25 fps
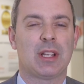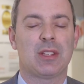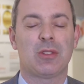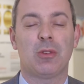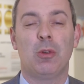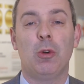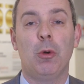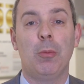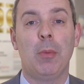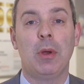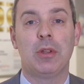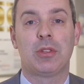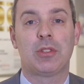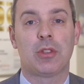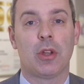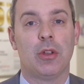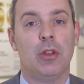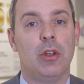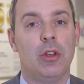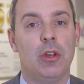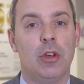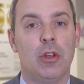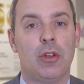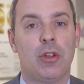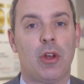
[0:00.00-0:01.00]
That's almost
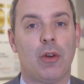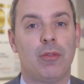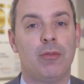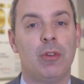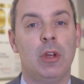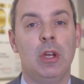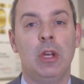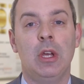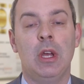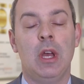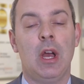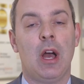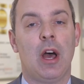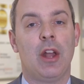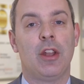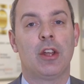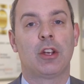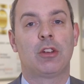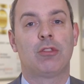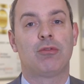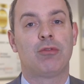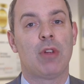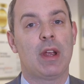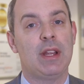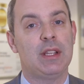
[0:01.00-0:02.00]
unheard of and
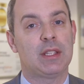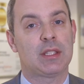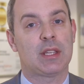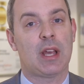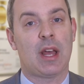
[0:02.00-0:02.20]
a great